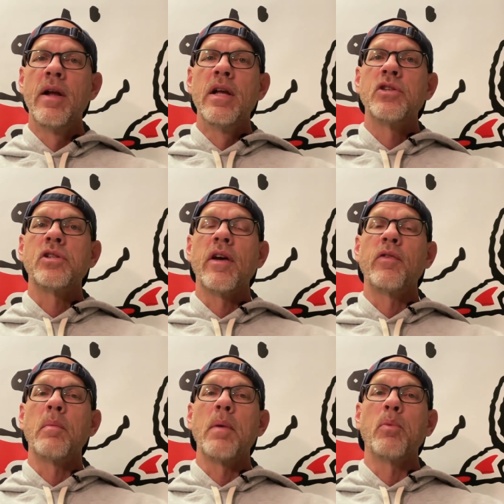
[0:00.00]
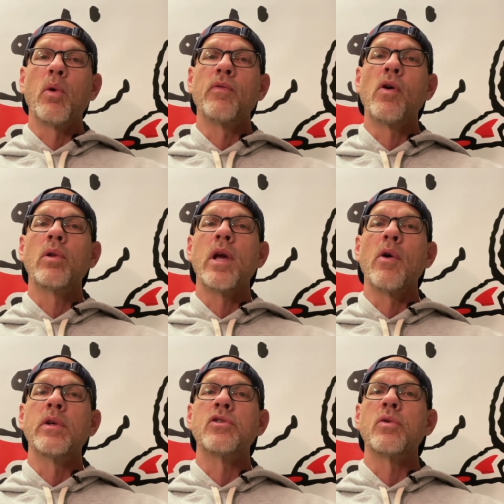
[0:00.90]
stuff in my
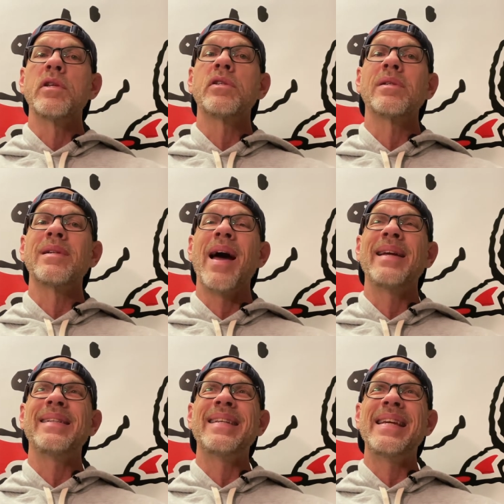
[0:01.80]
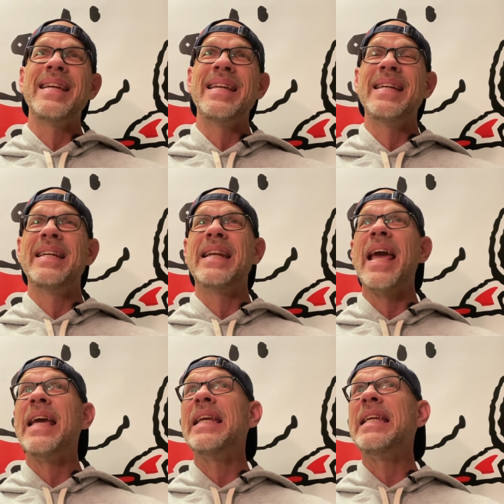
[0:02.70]
portfolio. And so this is
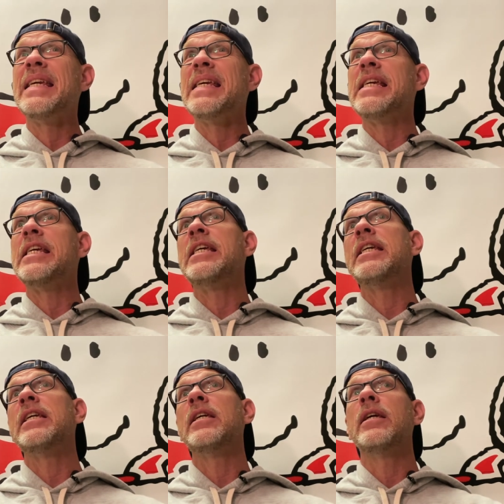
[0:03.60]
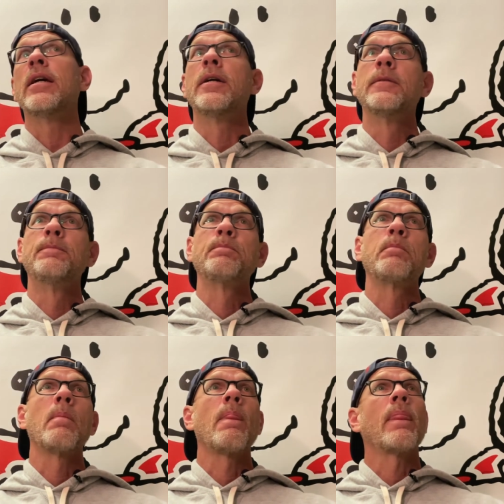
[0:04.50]
1980,
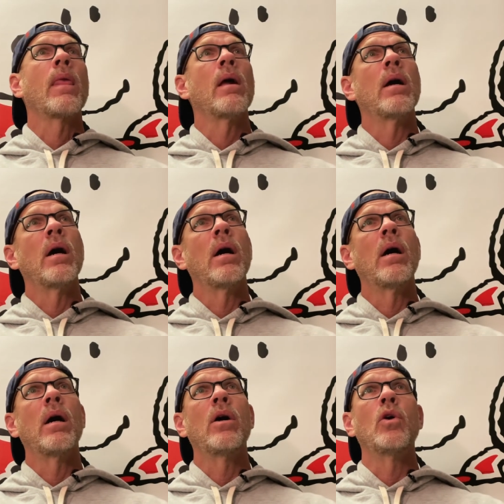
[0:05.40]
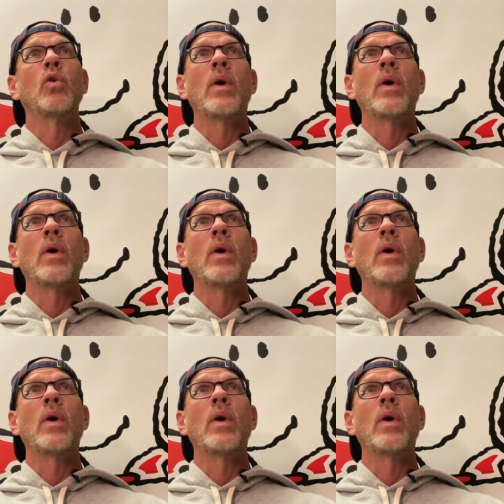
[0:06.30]
Uh,